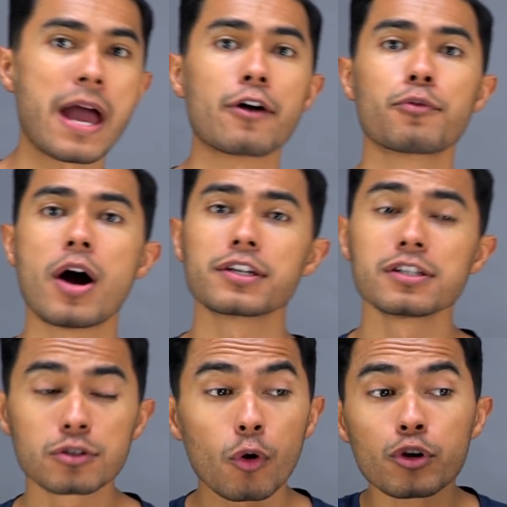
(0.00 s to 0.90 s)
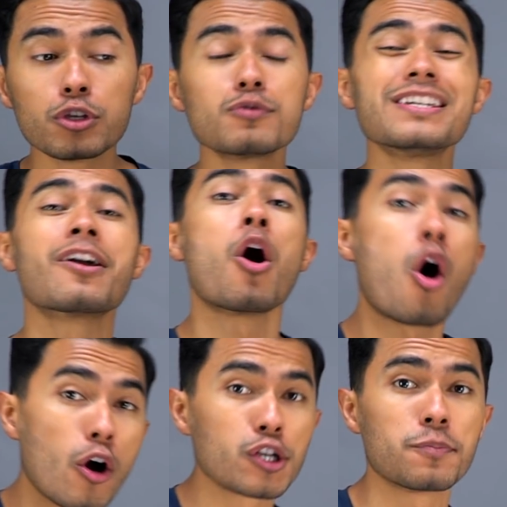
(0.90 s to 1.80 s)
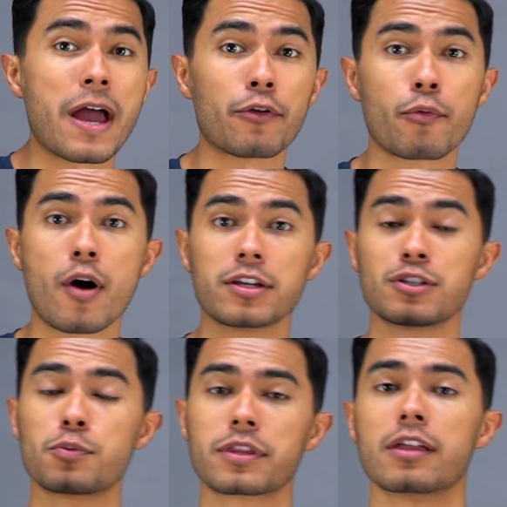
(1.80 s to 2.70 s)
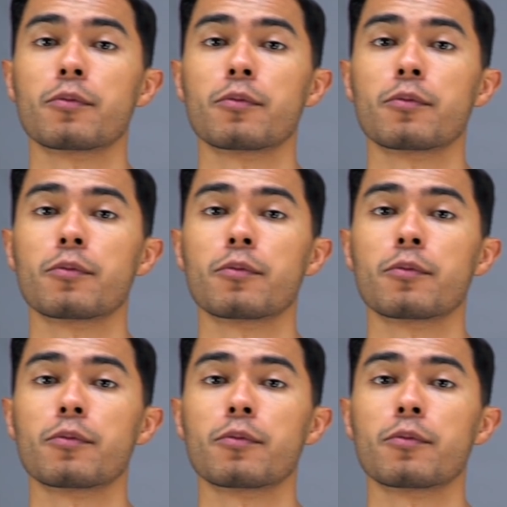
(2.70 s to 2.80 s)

mouthwashes or using harsh mouthwashes with a,